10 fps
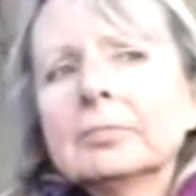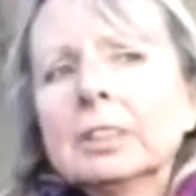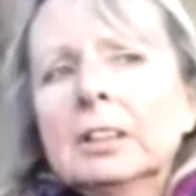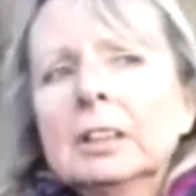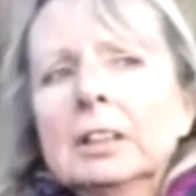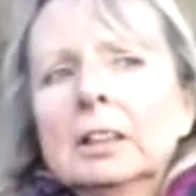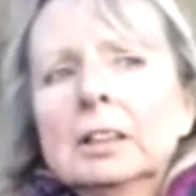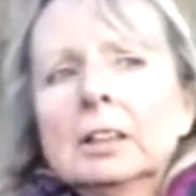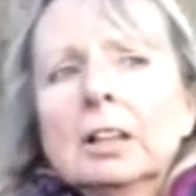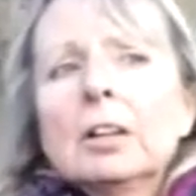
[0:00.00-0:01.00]

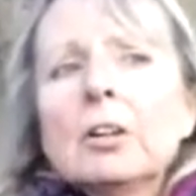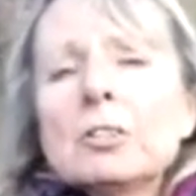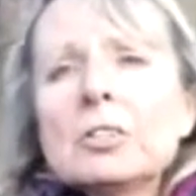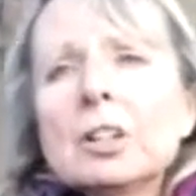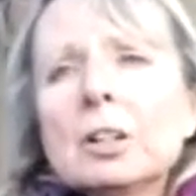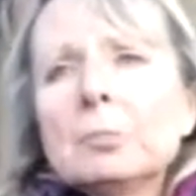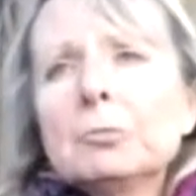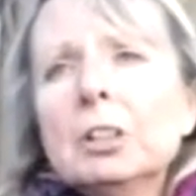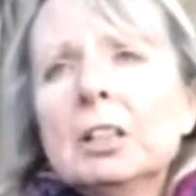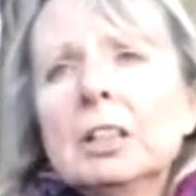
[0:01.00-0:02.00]
I can't say I'm
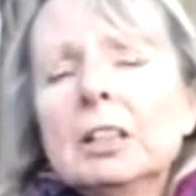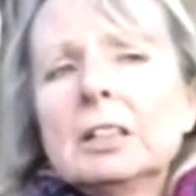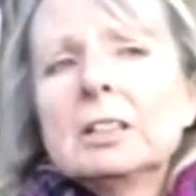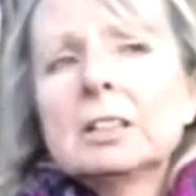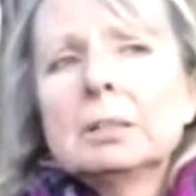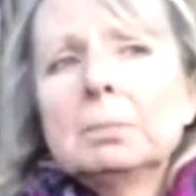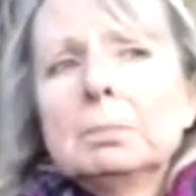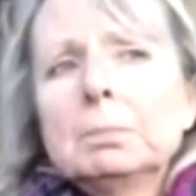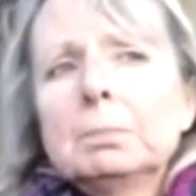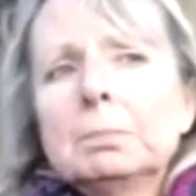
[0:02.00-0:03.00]
really into
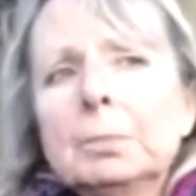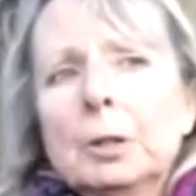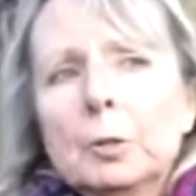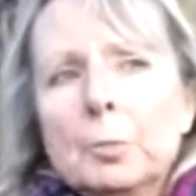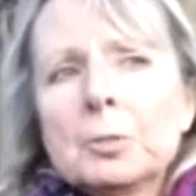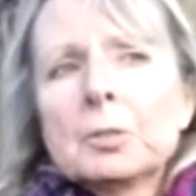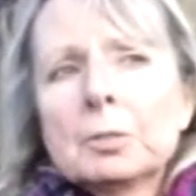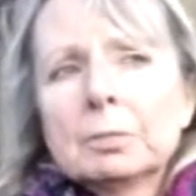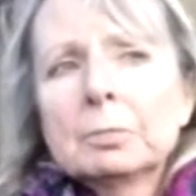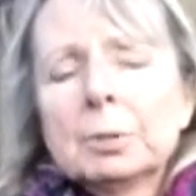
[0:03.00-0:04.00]
bulbs,
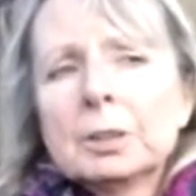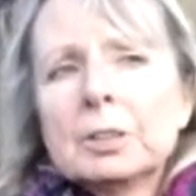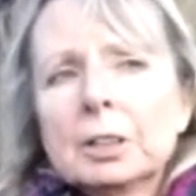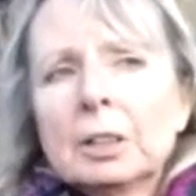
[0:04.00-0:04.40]
but...